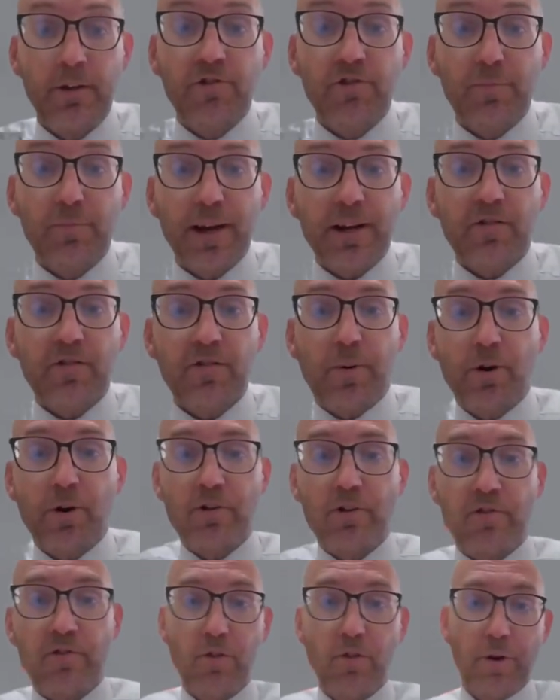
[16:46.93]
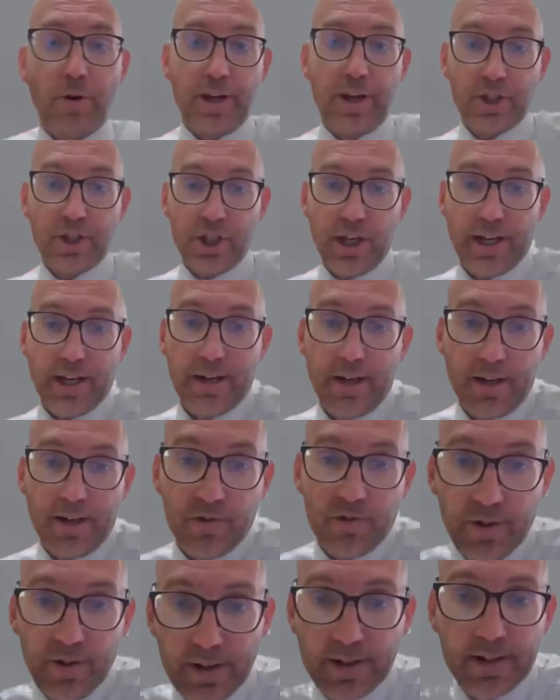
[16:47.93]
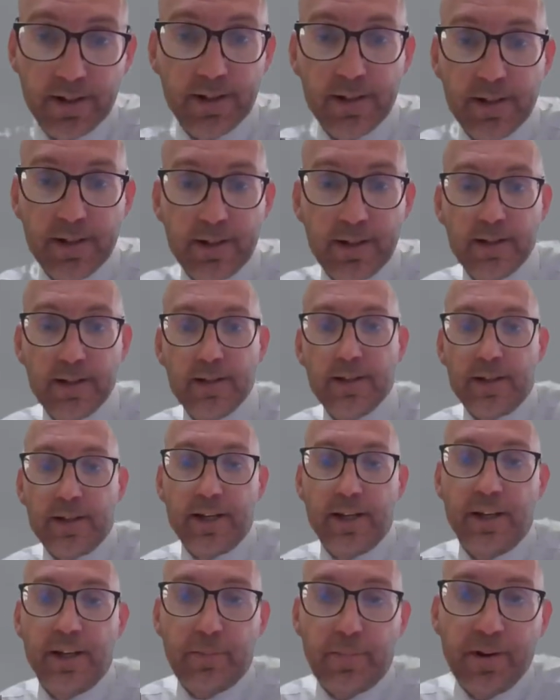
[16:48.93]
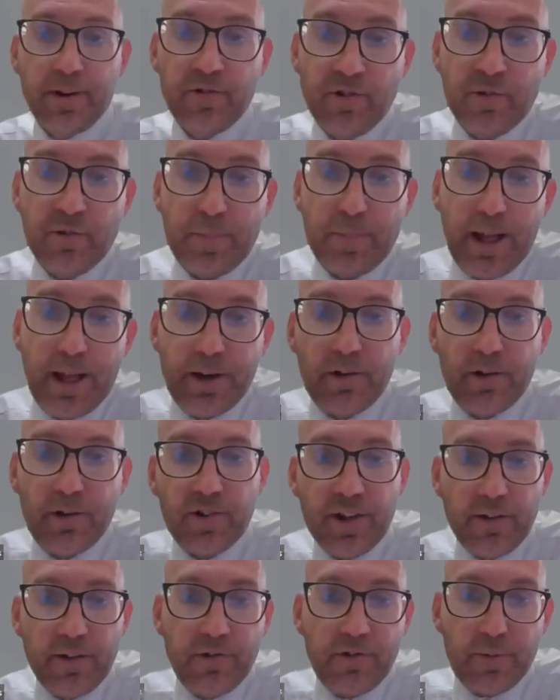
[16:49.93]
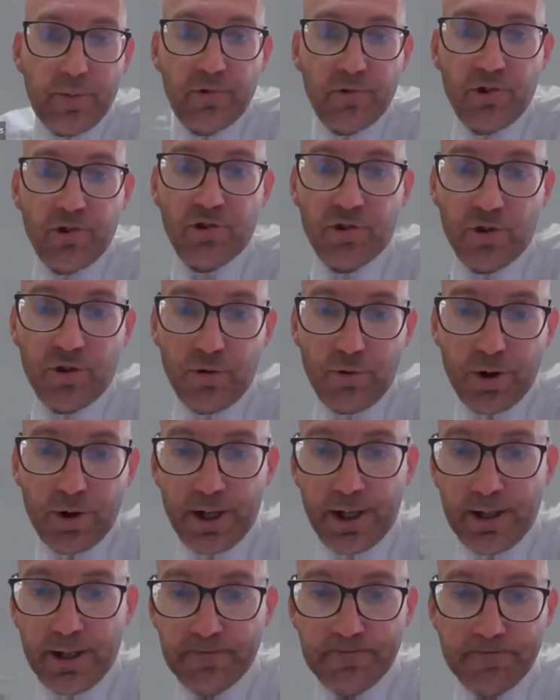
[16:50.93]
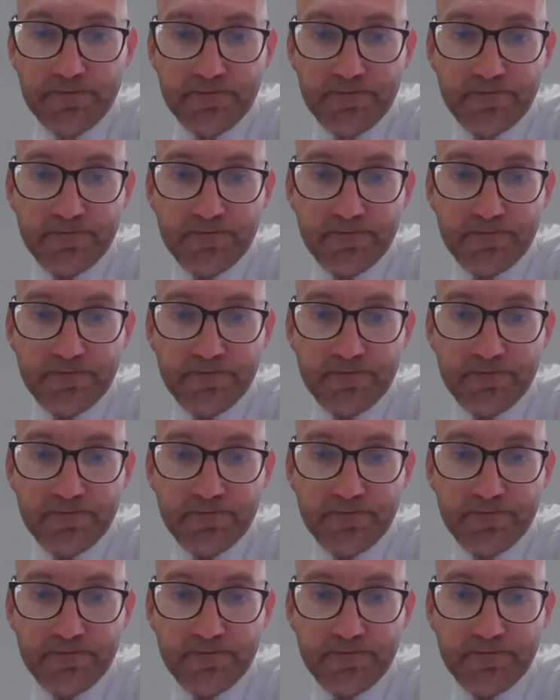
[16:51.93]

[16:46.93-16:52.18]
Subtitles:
So back to point 2 on our checklist. You need a business plan that stands up to scrutiny.